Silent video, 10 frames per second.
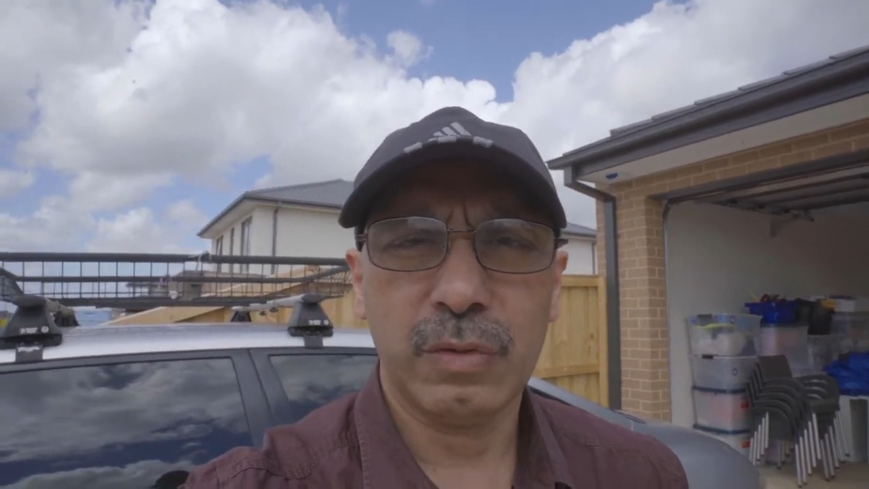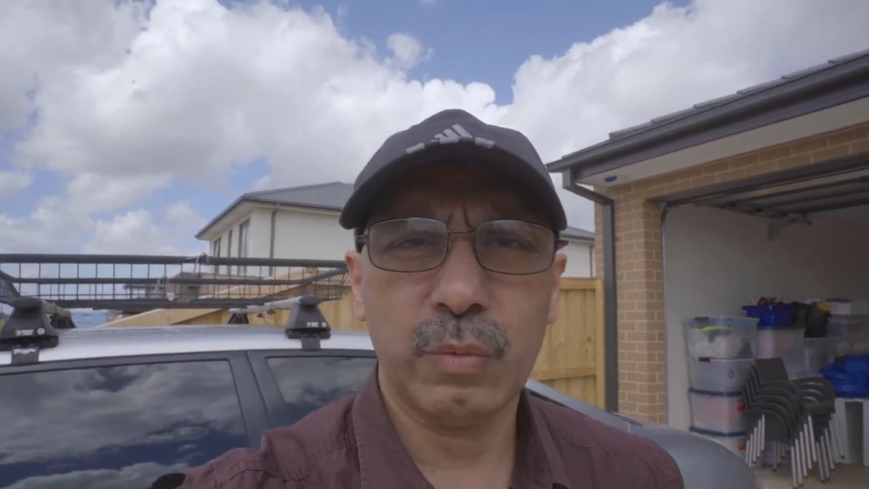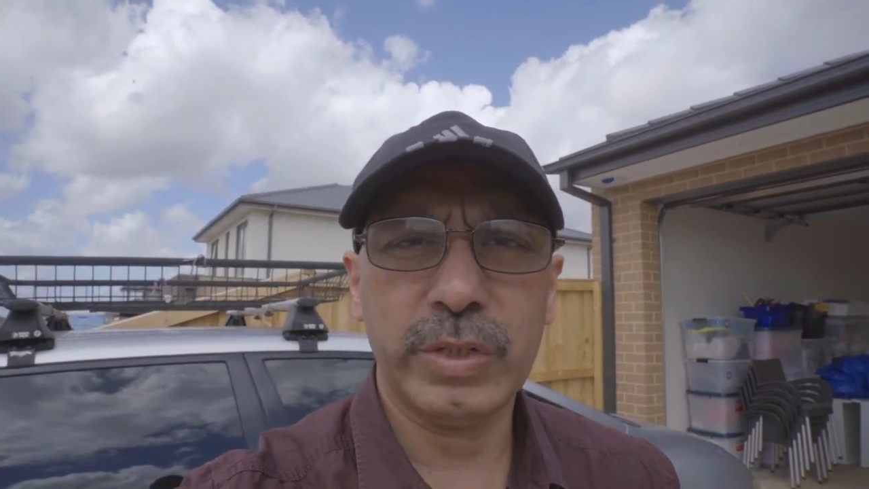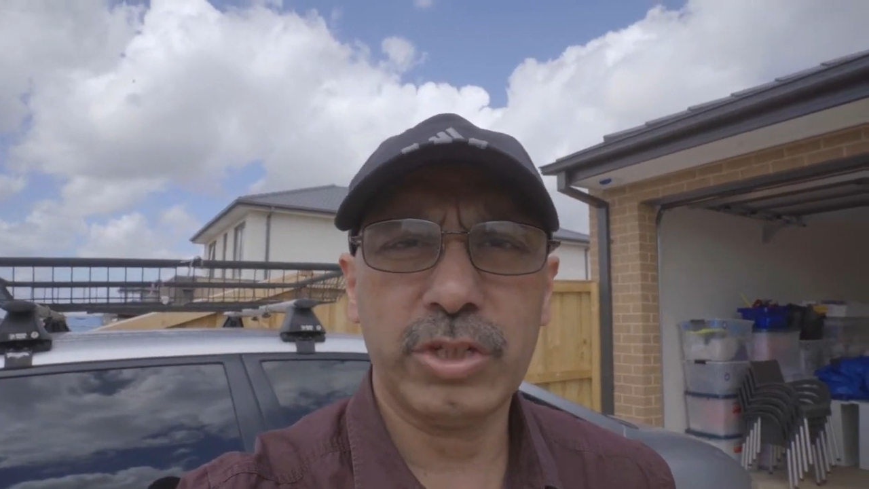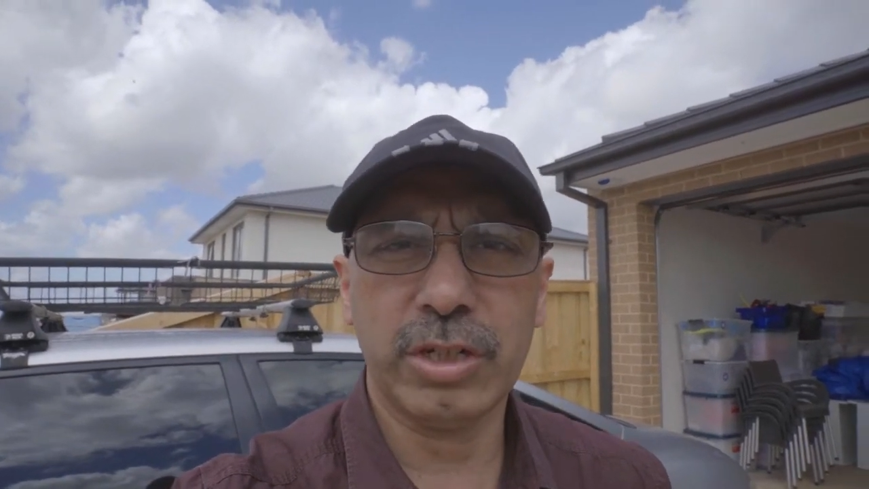
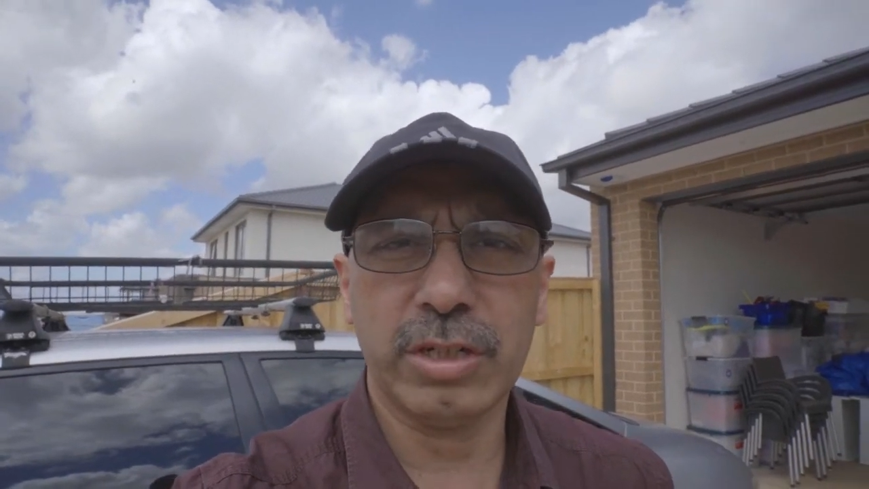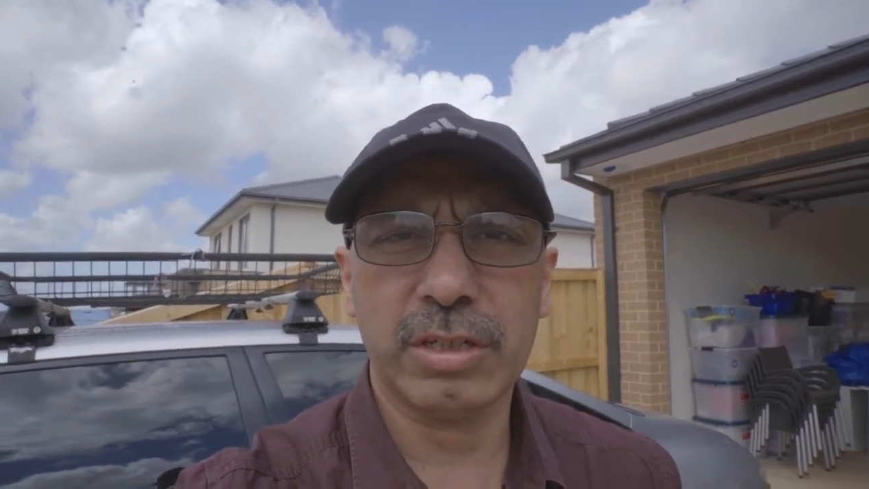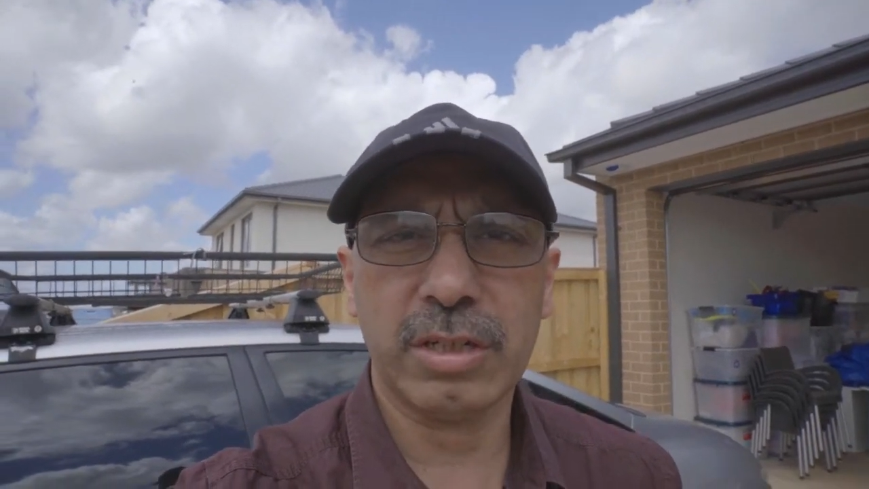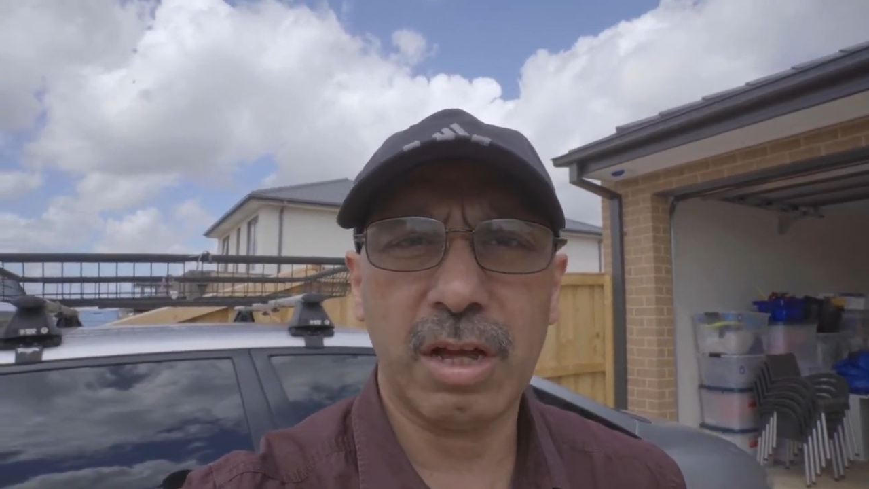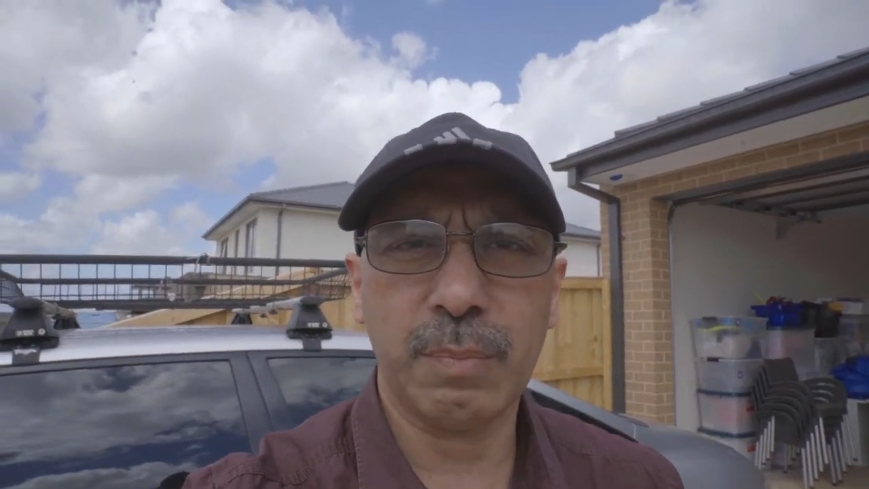which
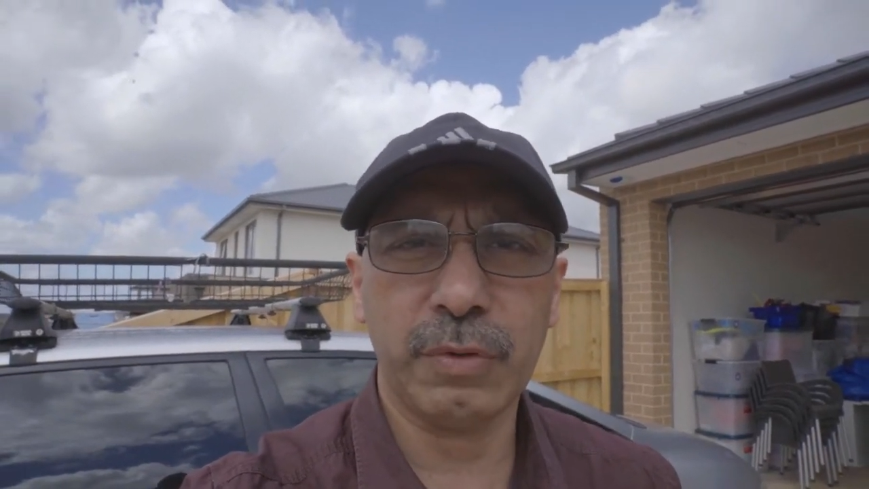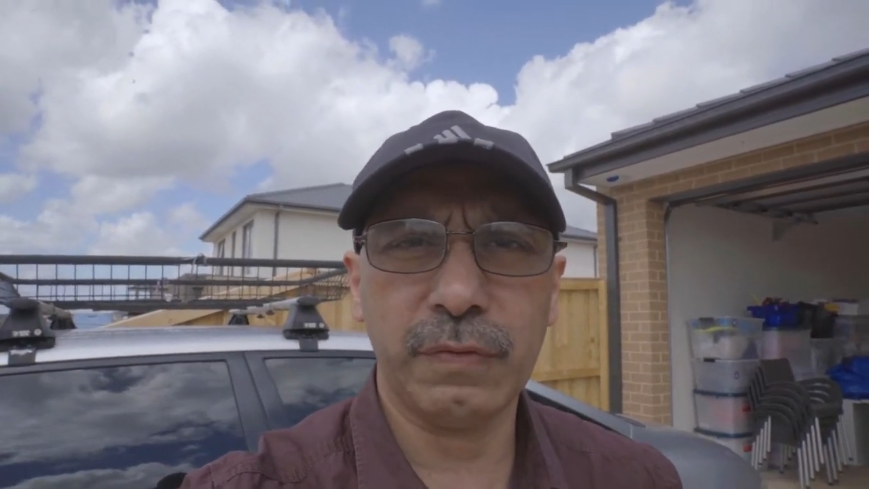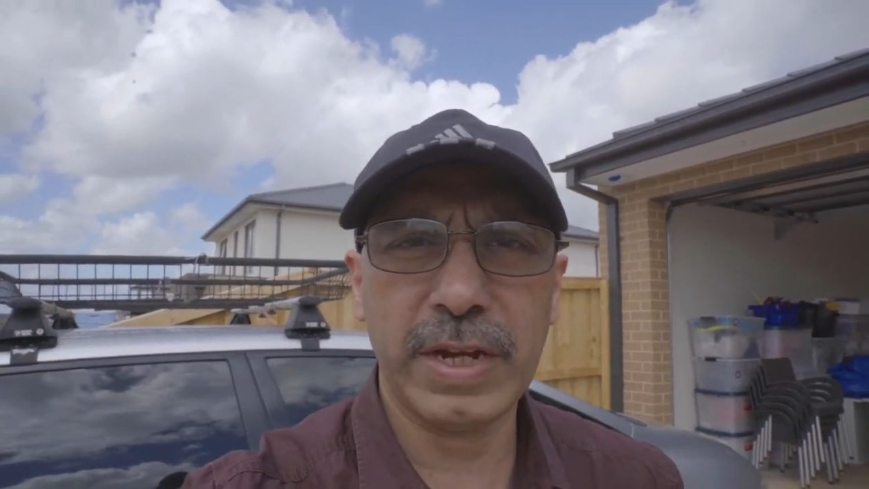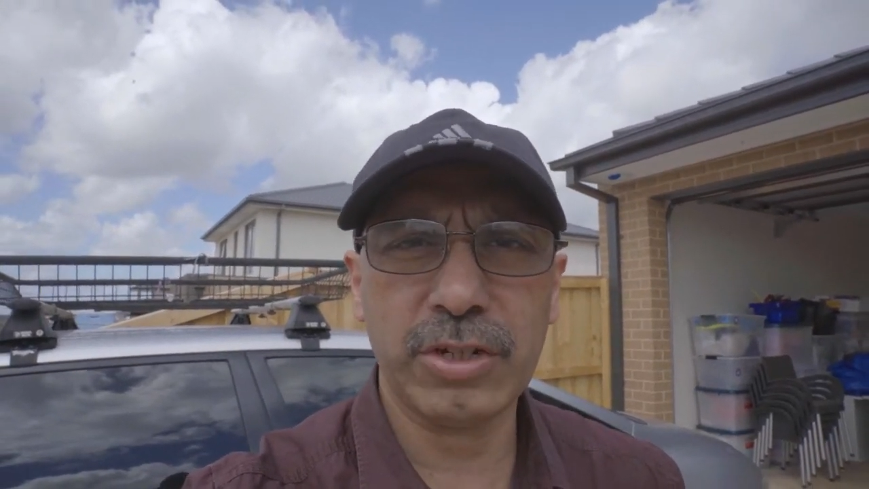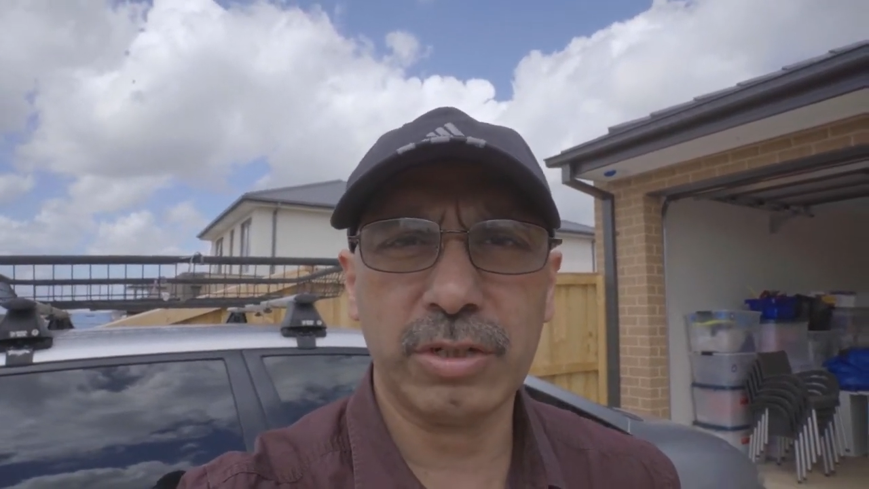is a
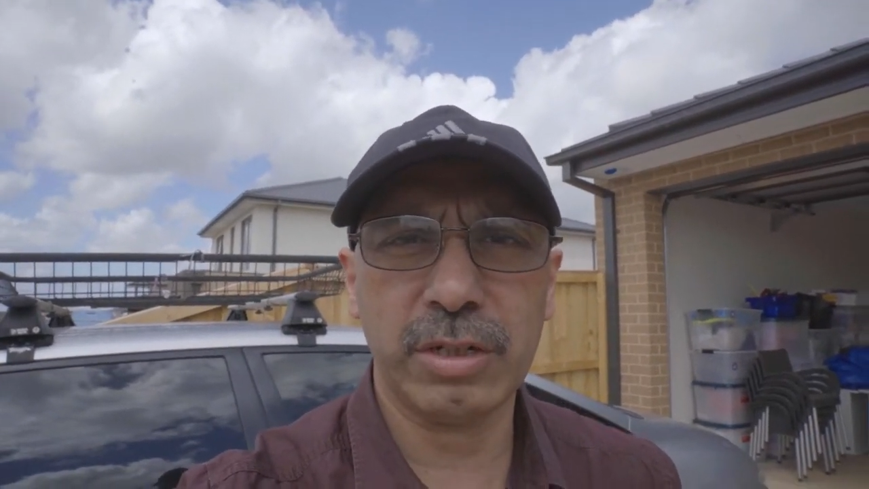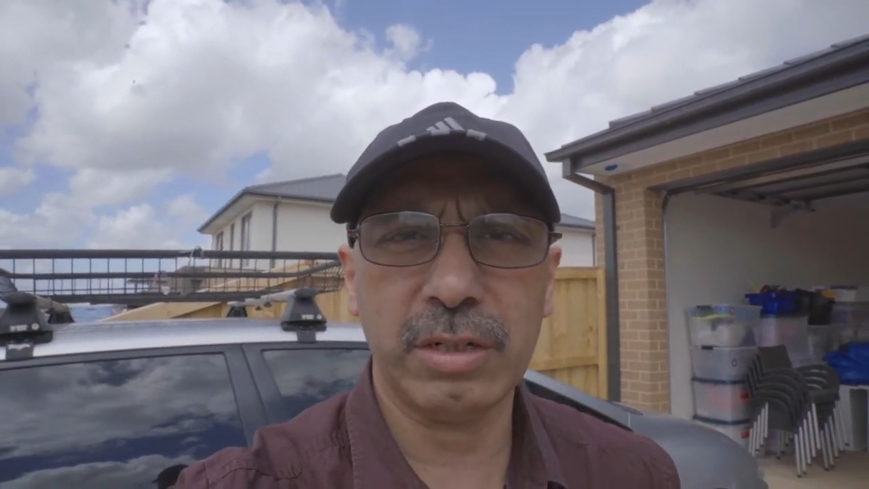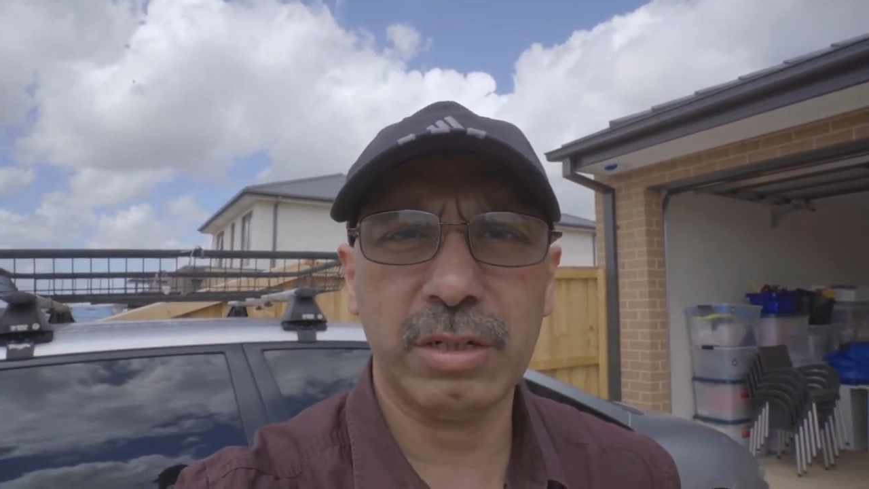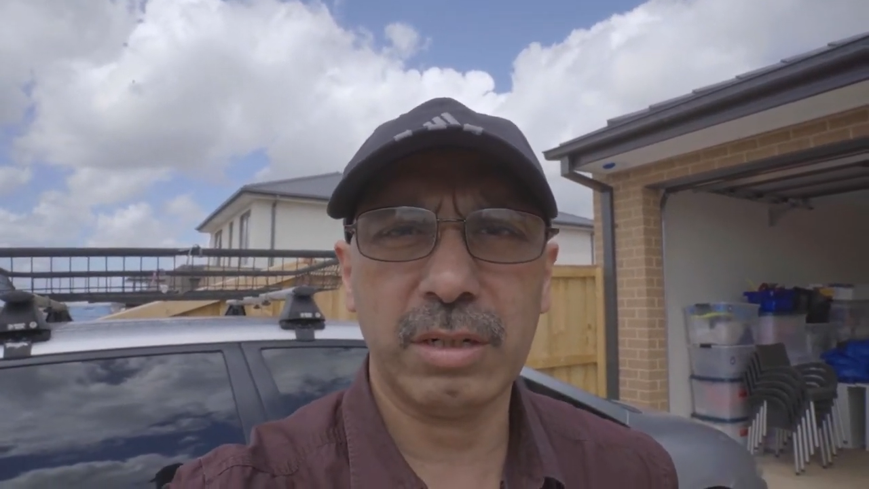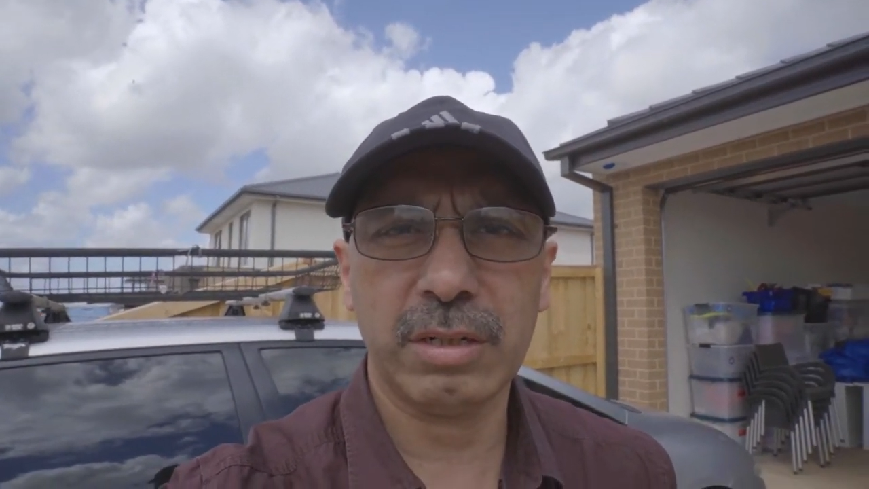professional